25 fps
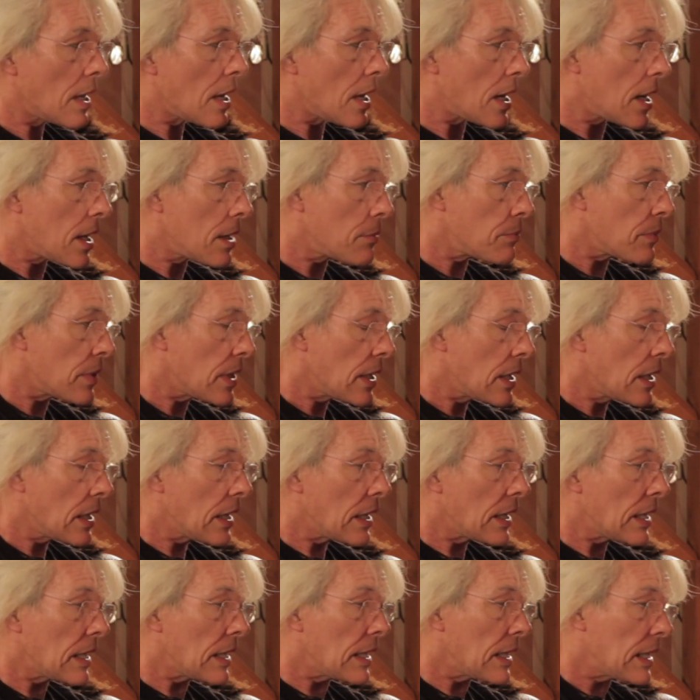
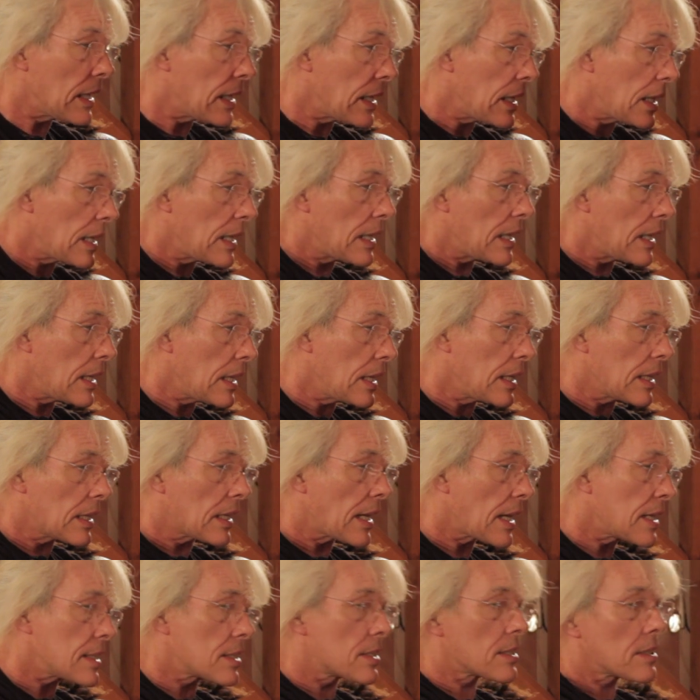it
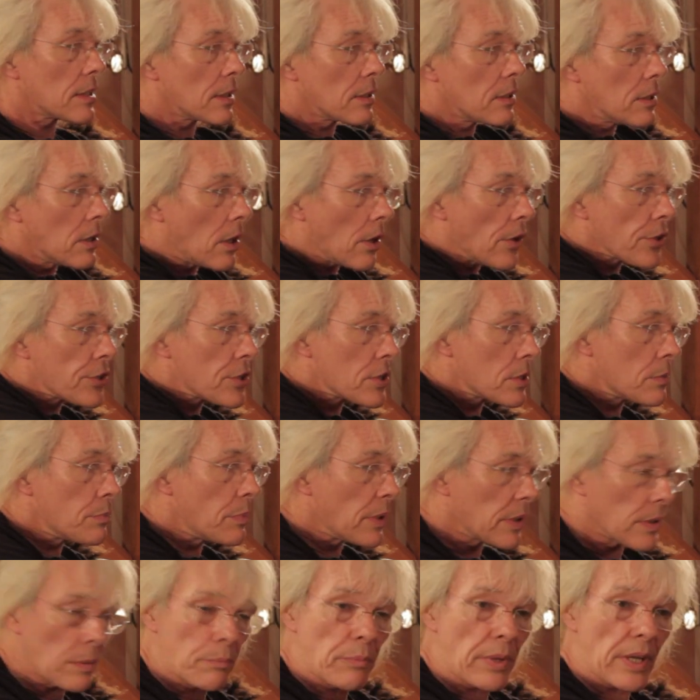gets lost
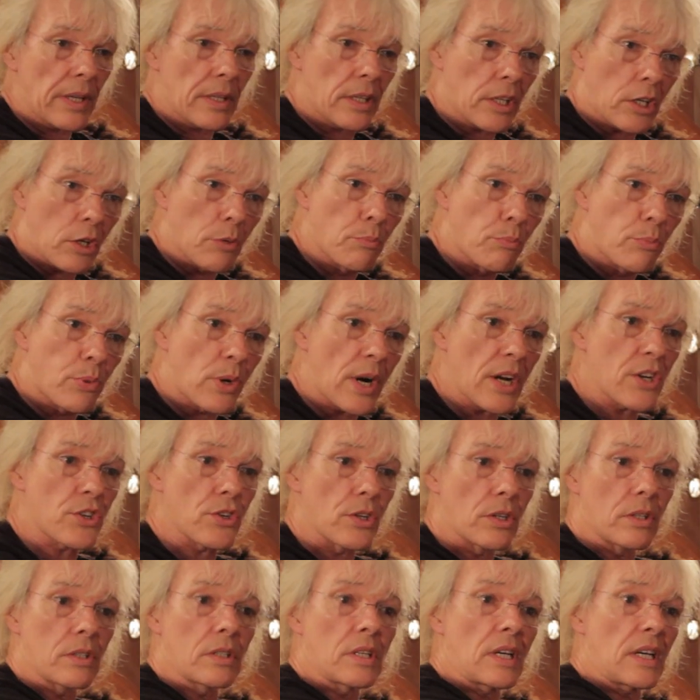by the
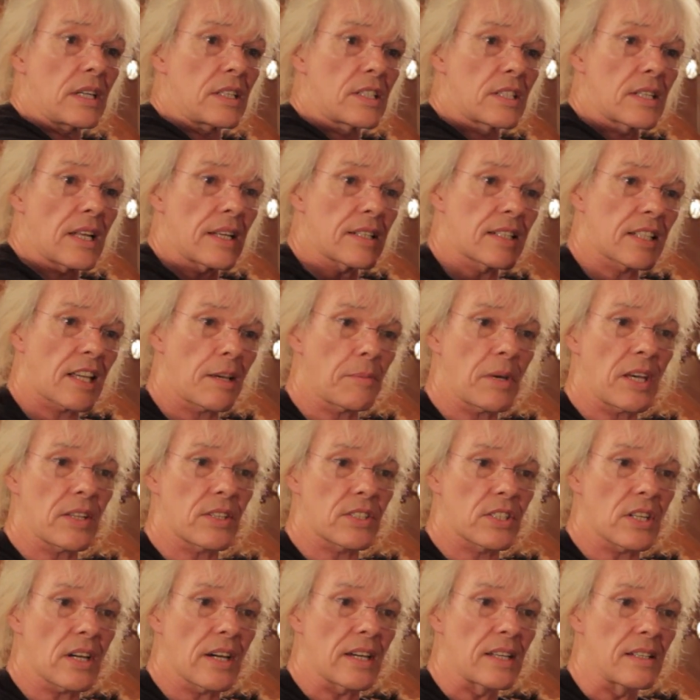compression and starts to come out the
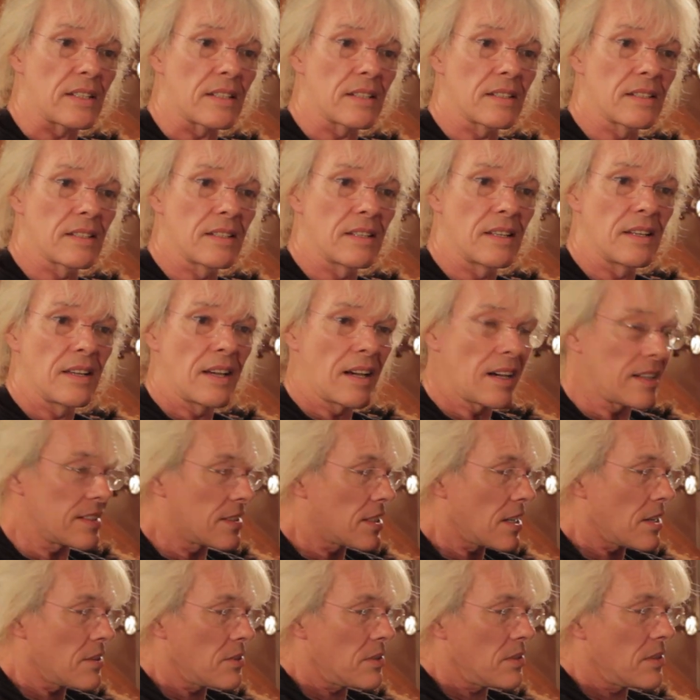sides. And
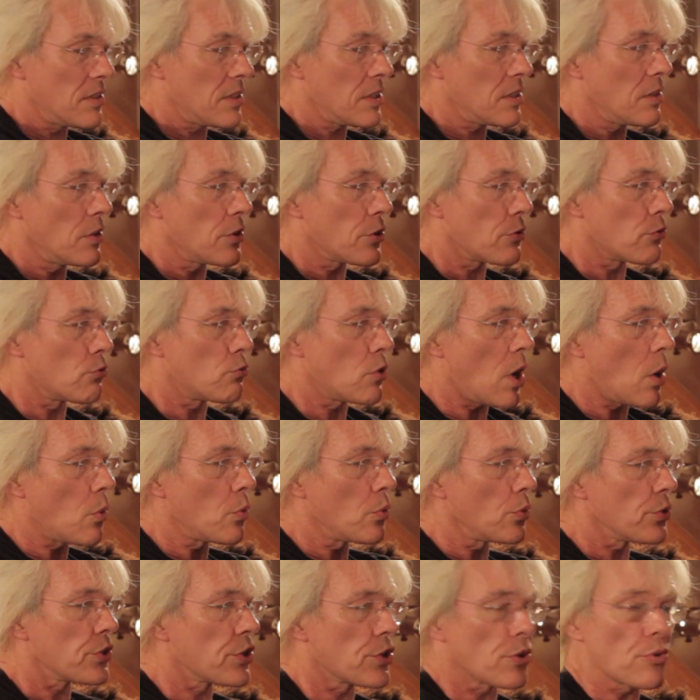so the
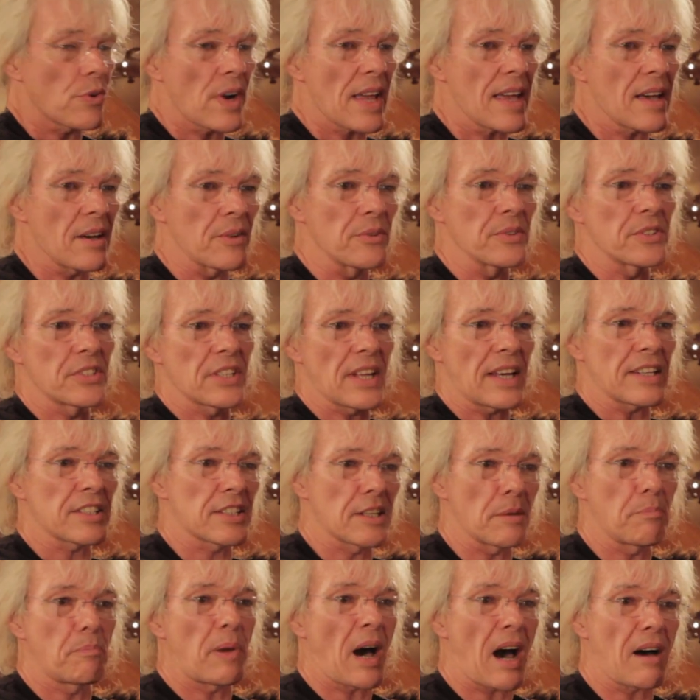roll surround starts
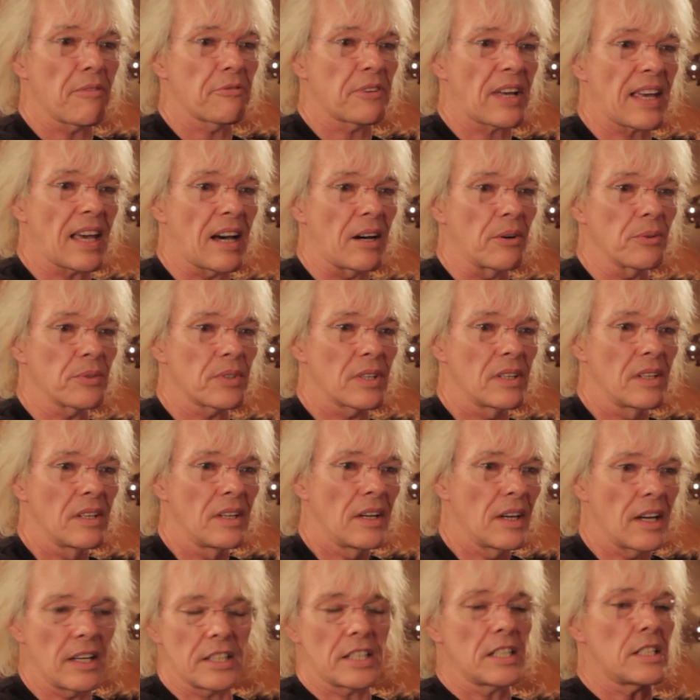to puff out,
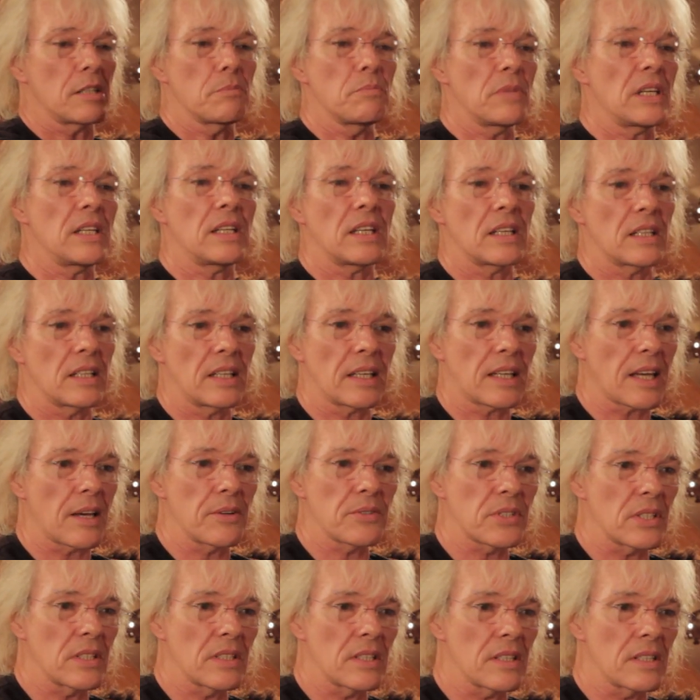and it immediately
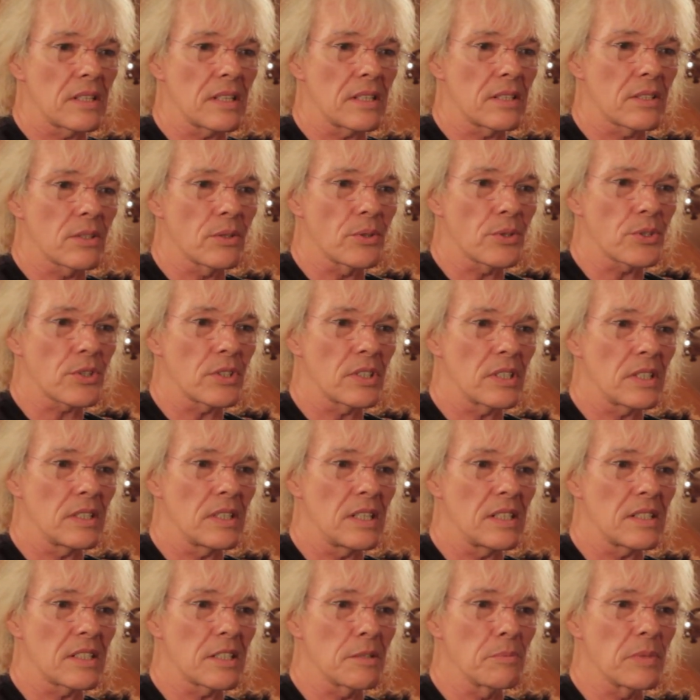goes into distortion and
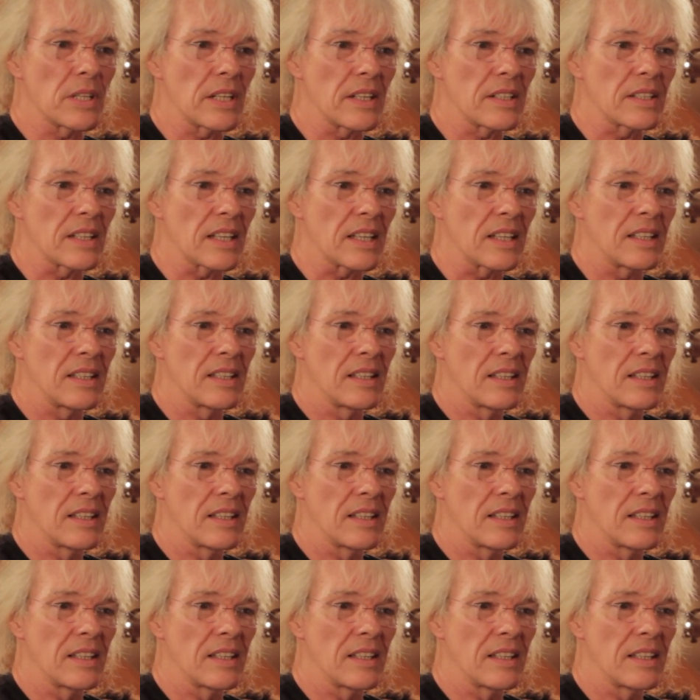instability.